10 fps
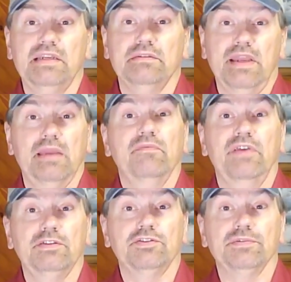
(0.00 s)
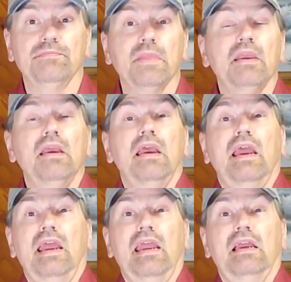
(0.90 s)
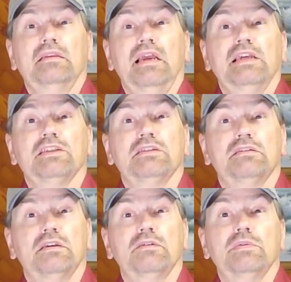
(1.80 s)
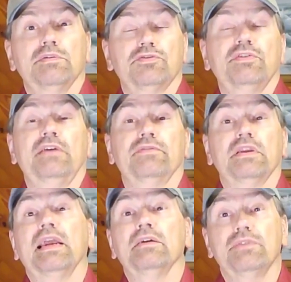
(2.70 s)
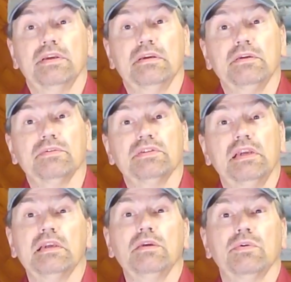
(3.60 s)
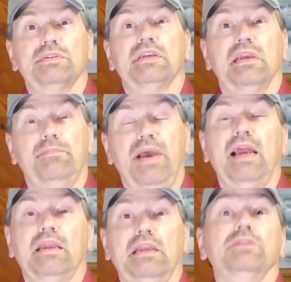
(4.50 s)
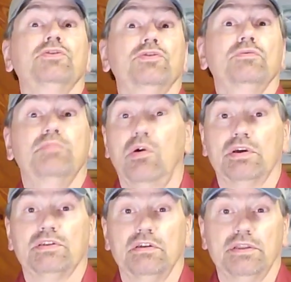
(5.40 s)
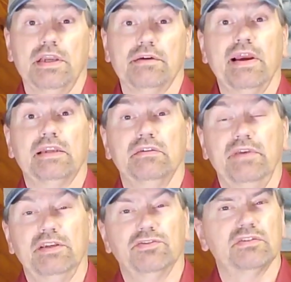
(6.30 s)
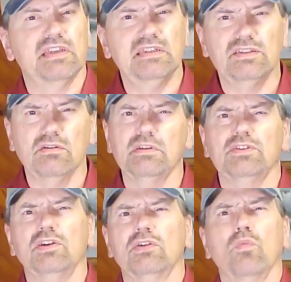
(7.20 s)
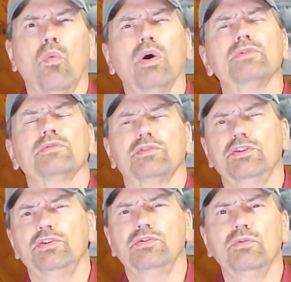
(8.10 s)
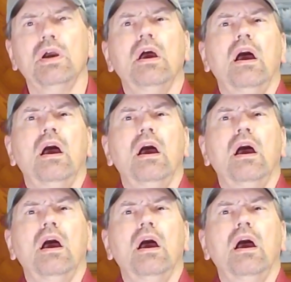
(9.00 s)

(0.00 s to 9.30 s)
Dayton Hamvention. And as we were traveling out there, he was saying he wants to get back into Parks on the Air activations. And he's only done one or two